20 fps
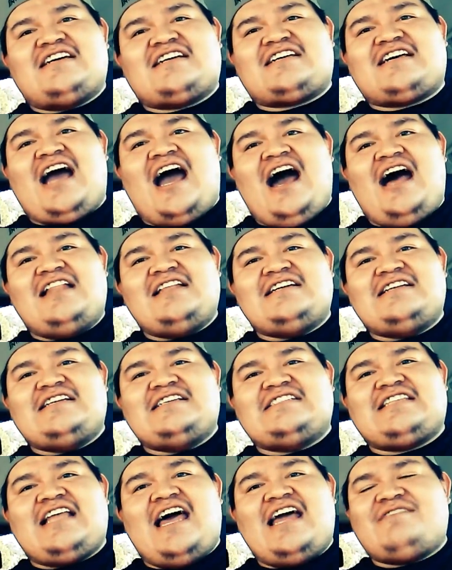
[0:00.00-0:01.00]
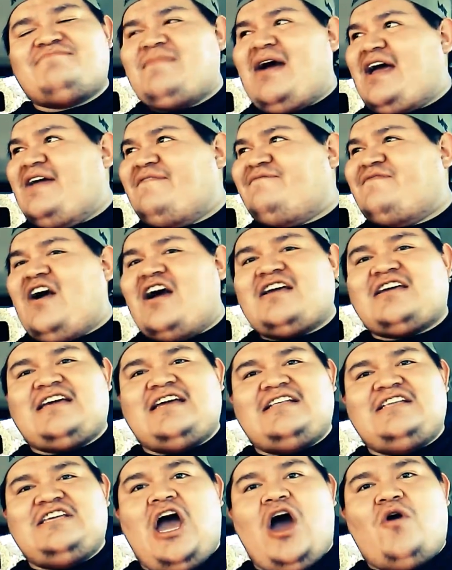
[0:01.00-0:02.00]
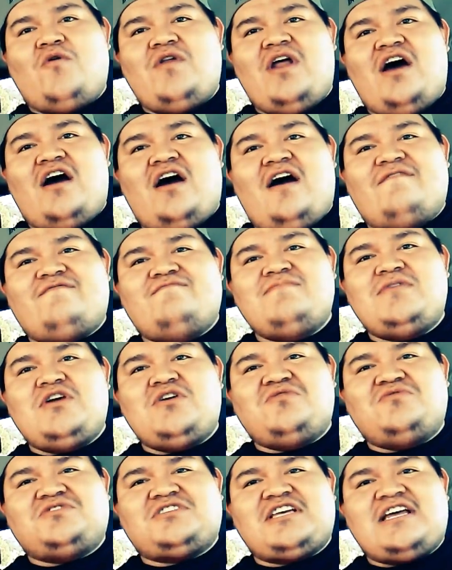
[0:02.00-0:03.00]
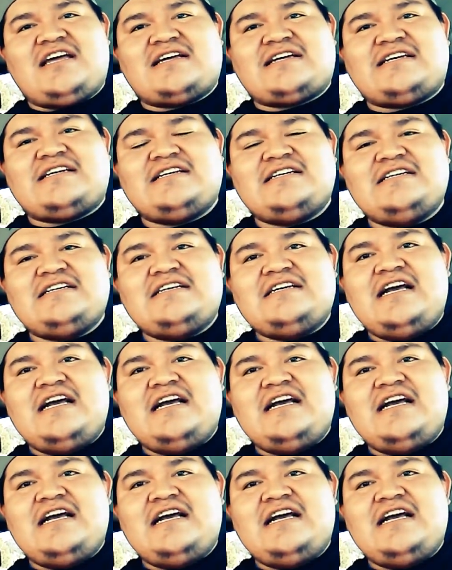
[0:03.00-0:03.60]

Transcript: because Colin is like my fucking Yoda of music.